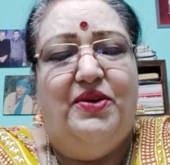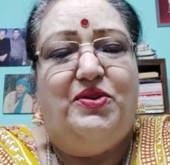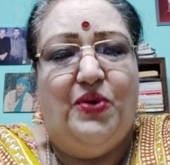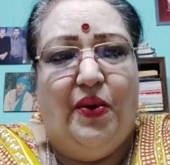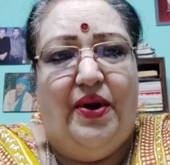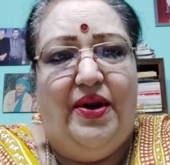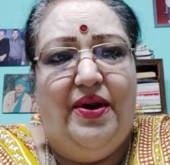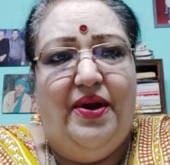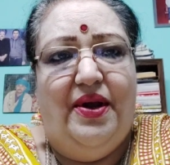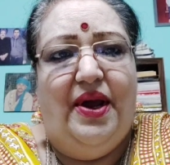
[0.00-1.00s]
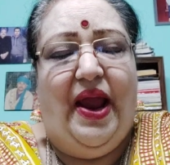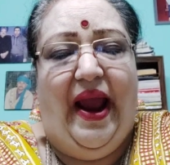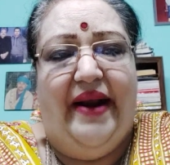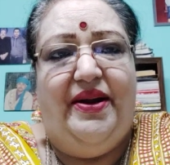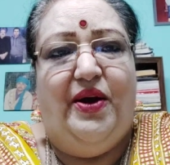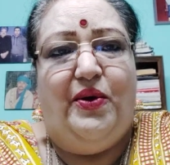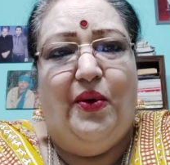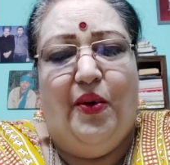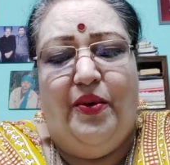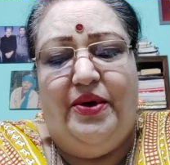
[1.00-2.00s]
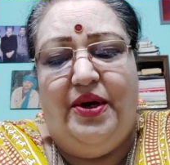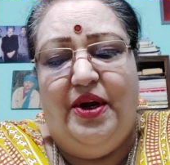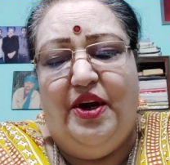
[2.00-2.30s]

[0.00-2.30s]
soul and your own